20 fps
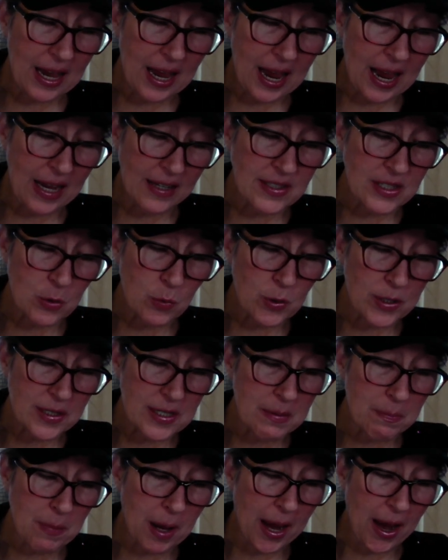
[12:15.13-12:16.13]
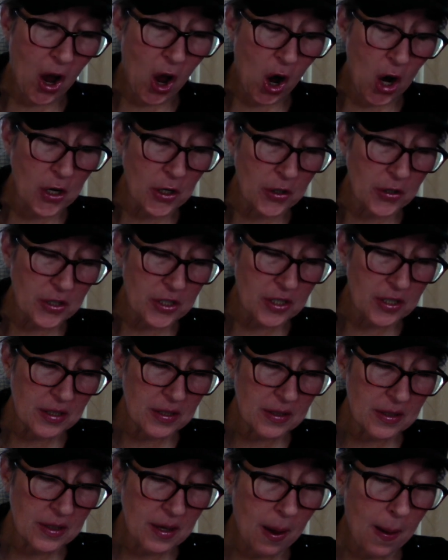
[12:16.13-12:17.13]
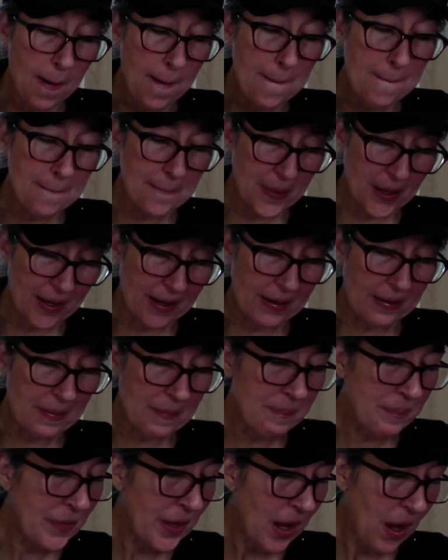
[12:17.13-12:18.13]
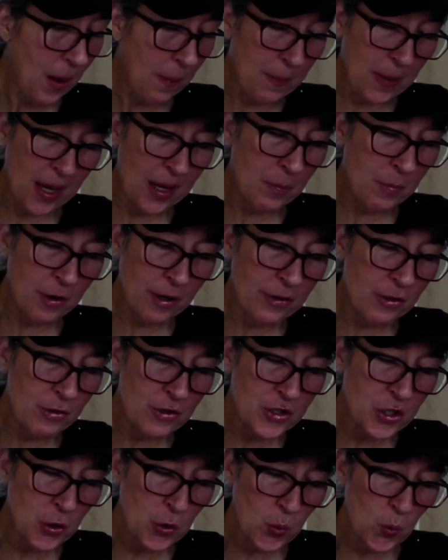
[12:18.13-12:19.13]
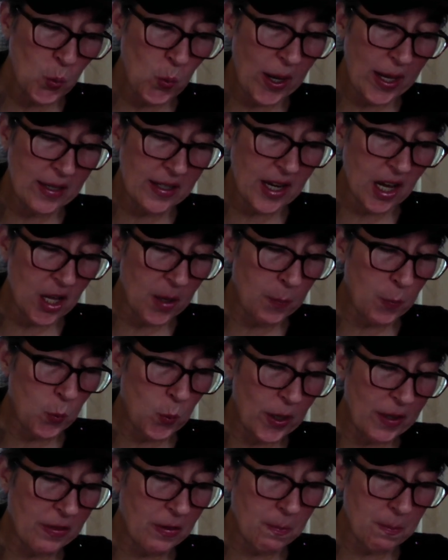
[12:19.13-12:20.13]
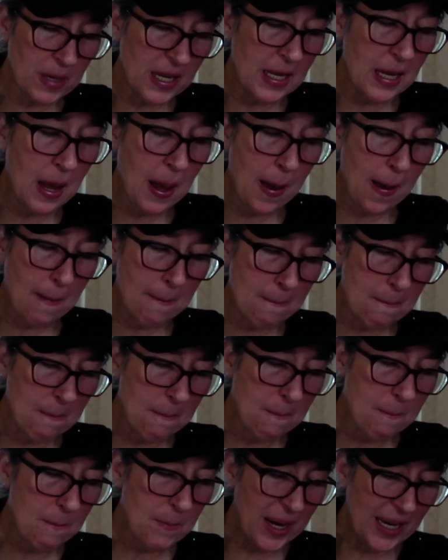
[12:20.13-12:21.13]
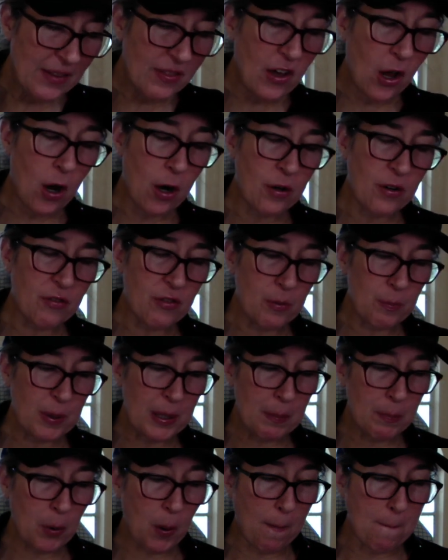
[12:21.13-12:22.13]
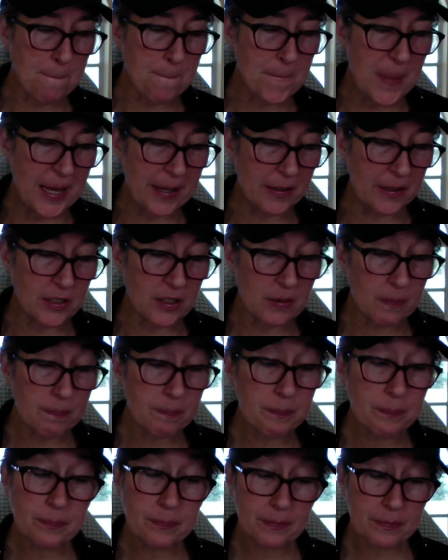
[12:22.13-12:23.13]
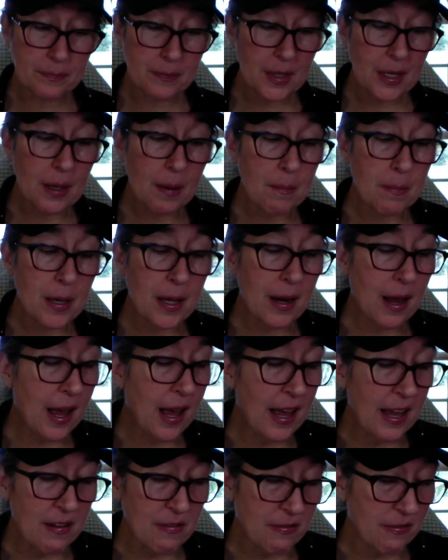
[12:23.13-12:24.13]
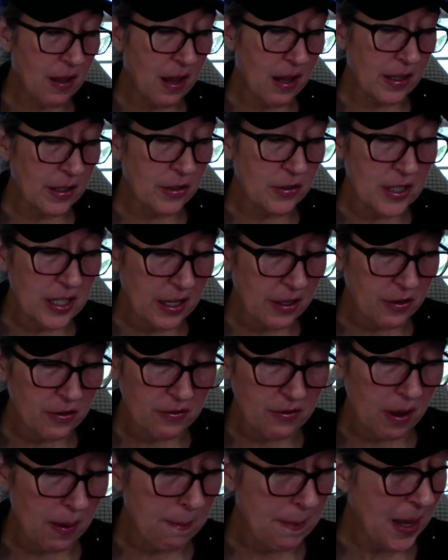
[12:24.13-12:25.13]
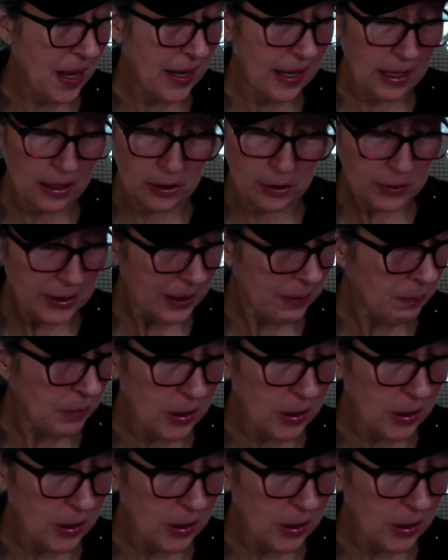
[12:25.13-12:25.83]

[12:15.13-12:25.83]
as it was in my heart. But my brothers who went up with me made the heart of the people melt. But I followed Yehovah my Elohim